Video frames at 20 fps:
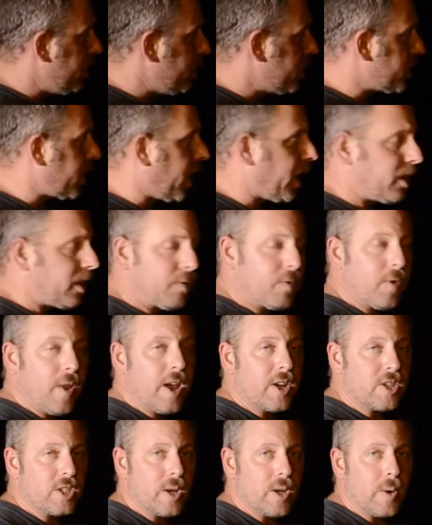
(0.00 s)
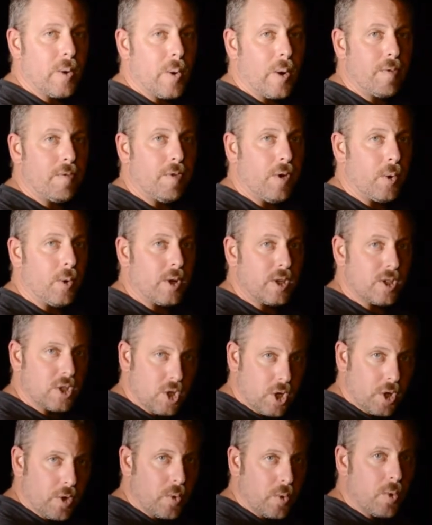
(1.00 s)
shine the flashlight where you want to focus,
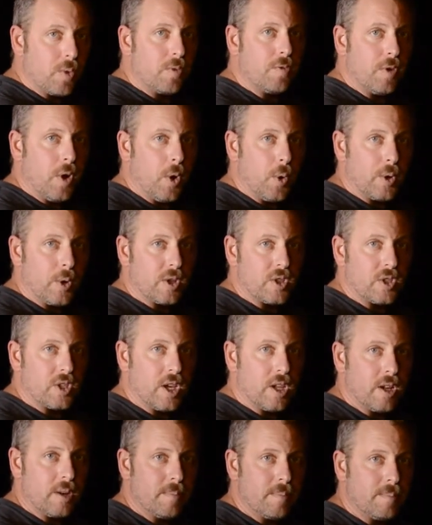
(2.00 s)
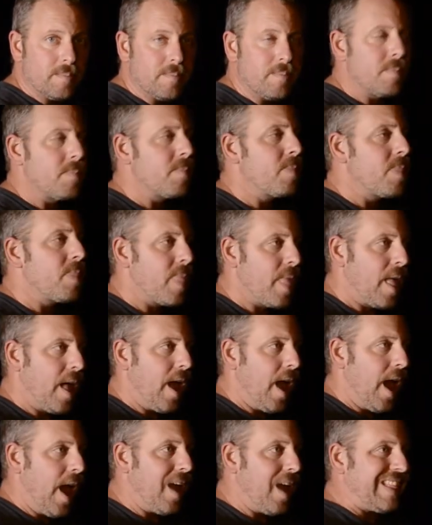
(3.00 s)
look through, focus it.
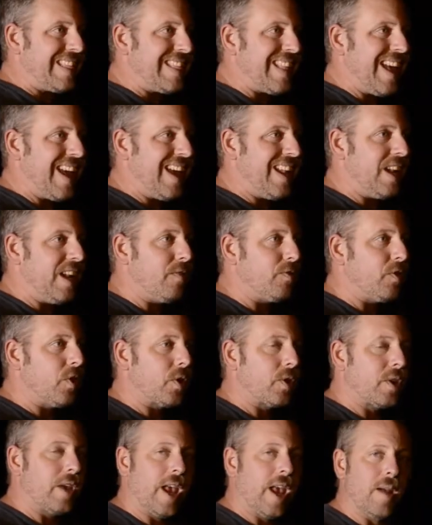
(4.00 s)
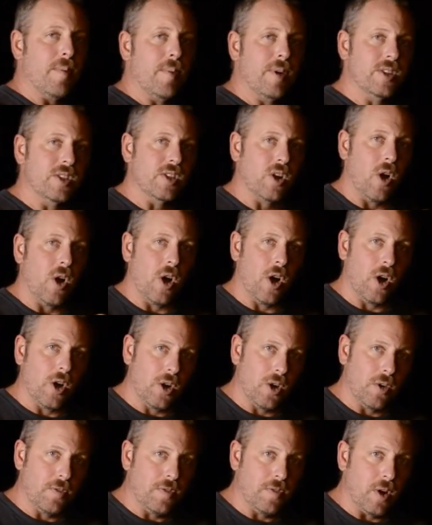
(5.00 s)
And then if your camera is an
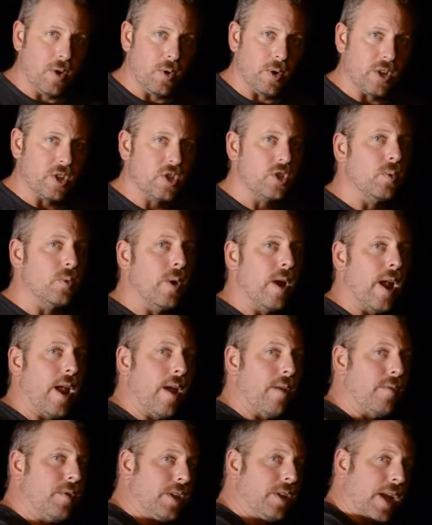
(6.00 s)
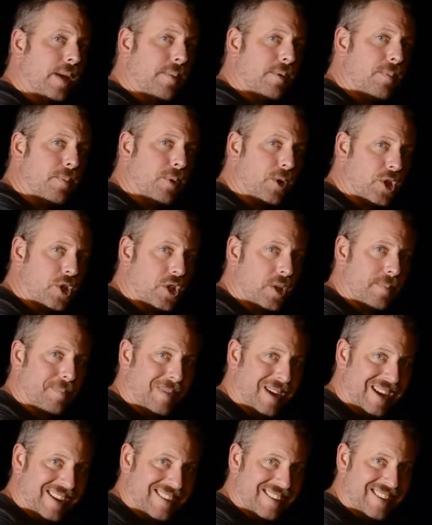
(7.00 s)
autofocus to where every time you push the
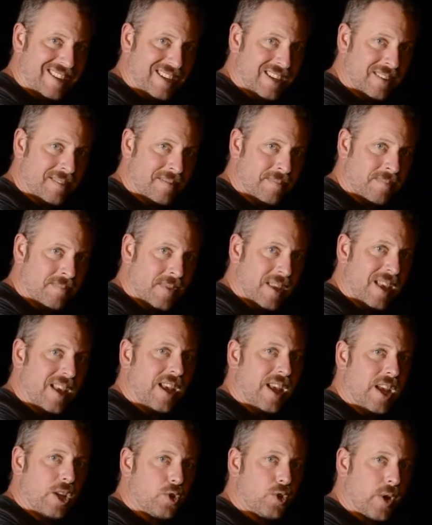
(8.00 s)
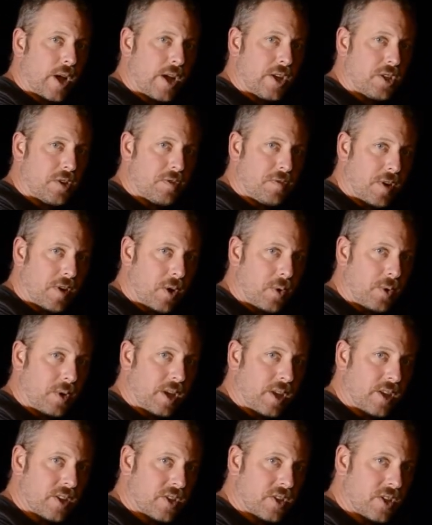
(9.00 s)
button, it tries to
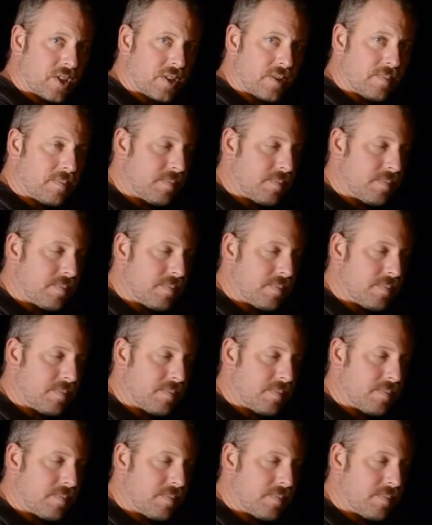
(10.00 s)
focus,